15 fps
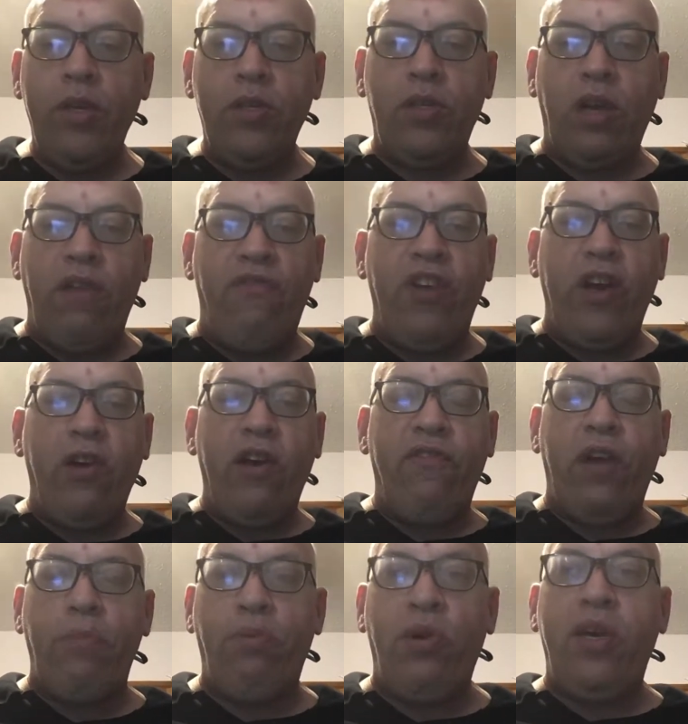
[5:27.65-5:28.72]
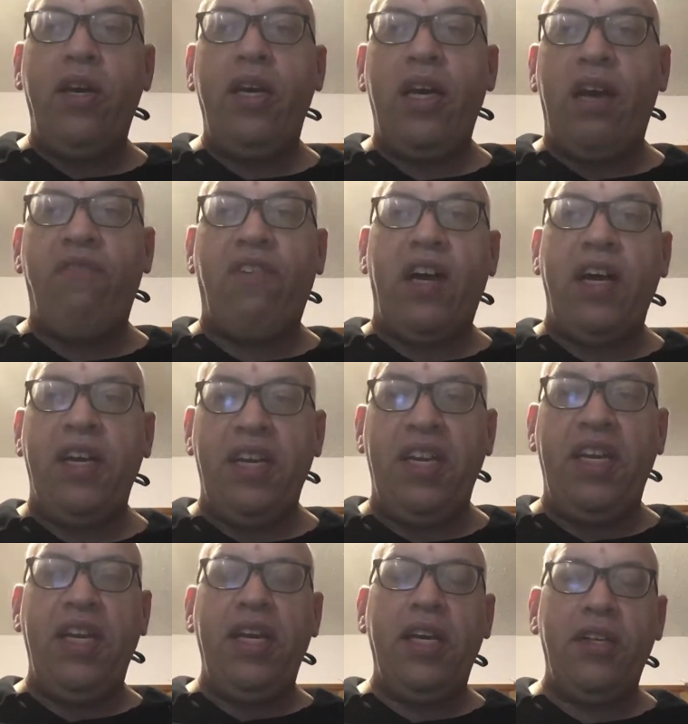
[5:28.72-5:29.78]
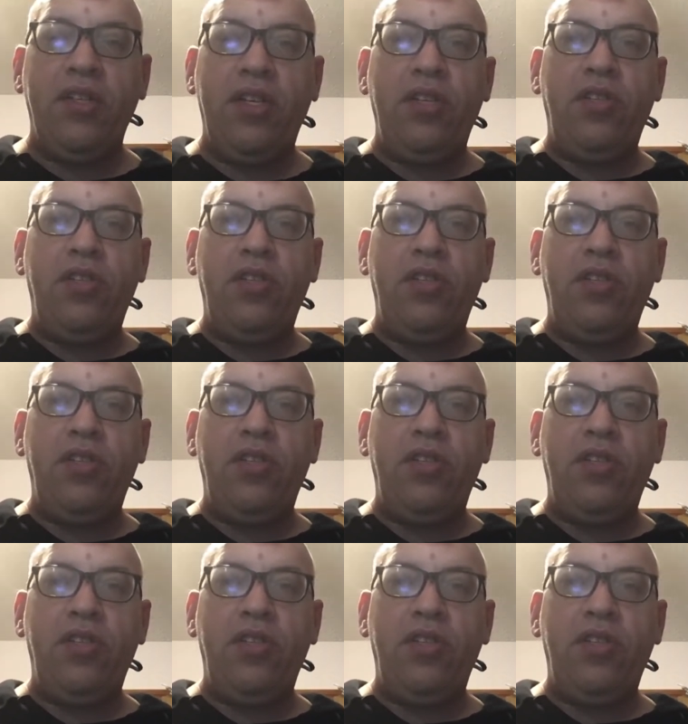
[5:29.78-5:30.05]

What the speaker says: So I figure if I put enough ideas